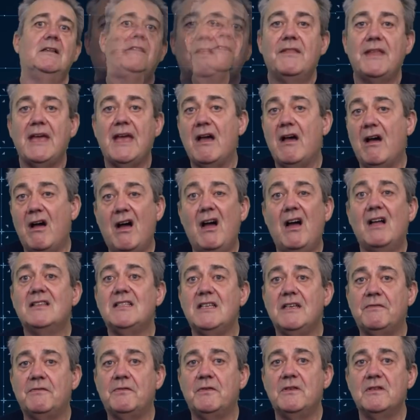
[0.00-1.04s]
There are
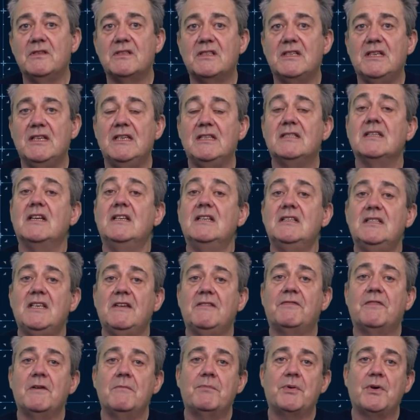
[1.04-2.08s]
differences, and
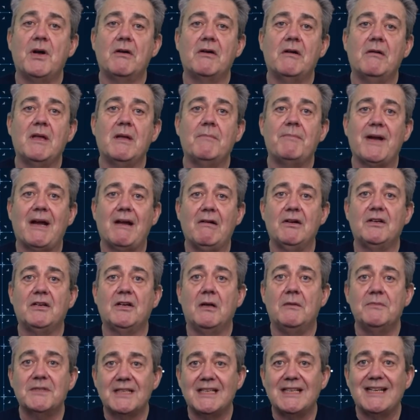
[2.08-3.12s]
different programming
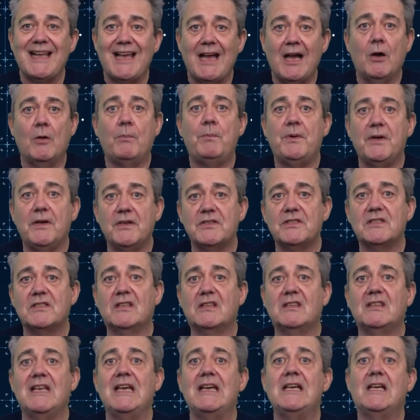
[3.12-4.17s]
paradigms can help us to
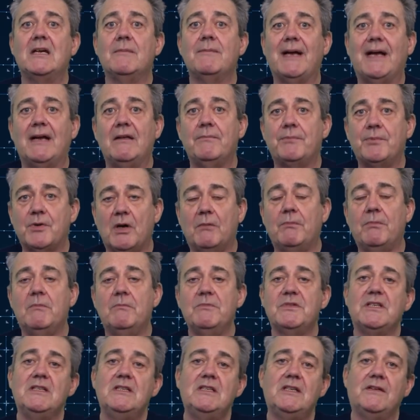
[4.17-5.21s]
think about
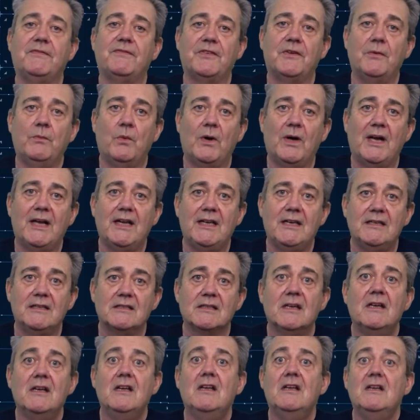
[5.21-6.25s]
problems in different ways.
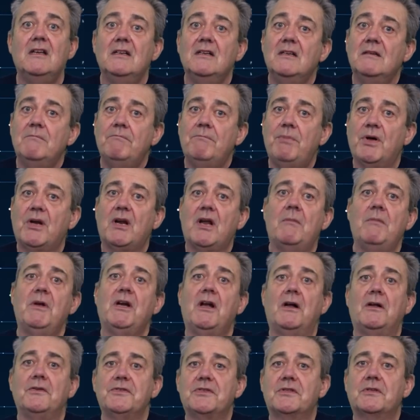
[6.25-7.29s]
But I'm an
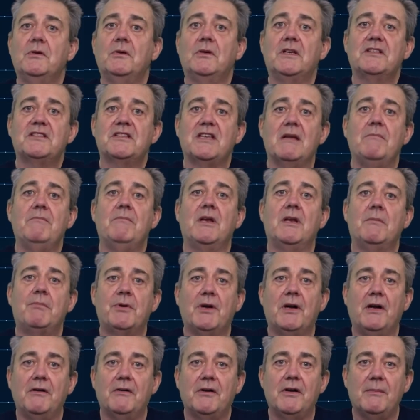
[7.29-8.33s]
old school assembler
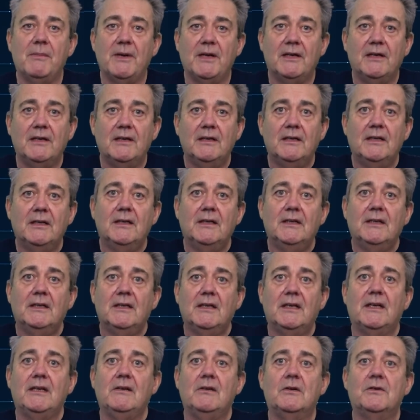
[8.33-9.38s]
programmer,
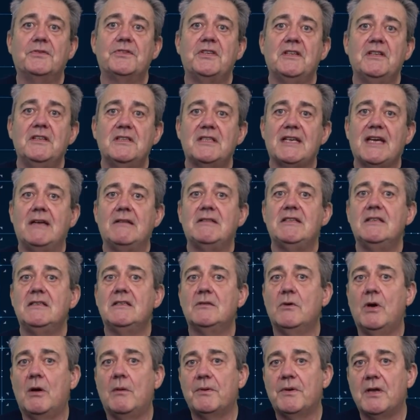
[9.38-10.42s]
and it all turns out
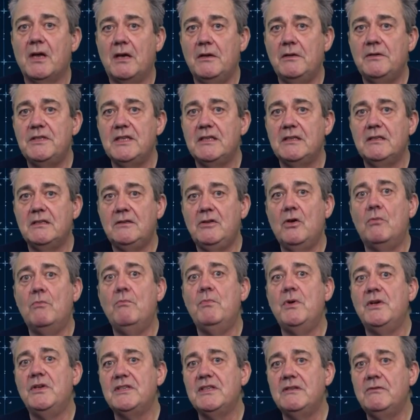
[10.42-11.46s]
into opcodes in
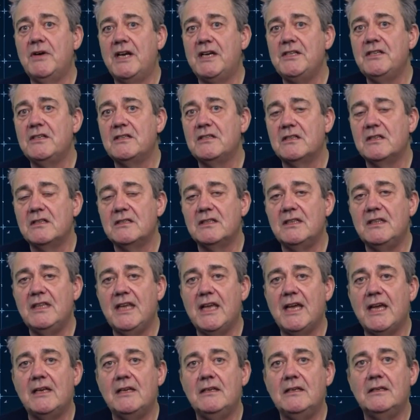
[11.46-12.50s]
numbers in registers in the
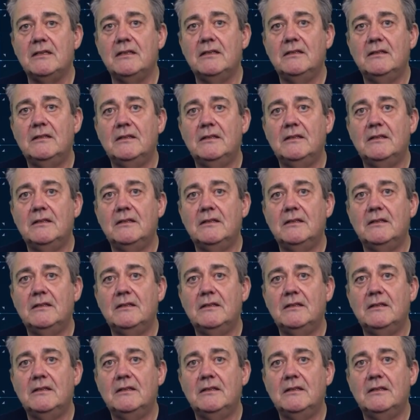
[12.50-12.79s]
end.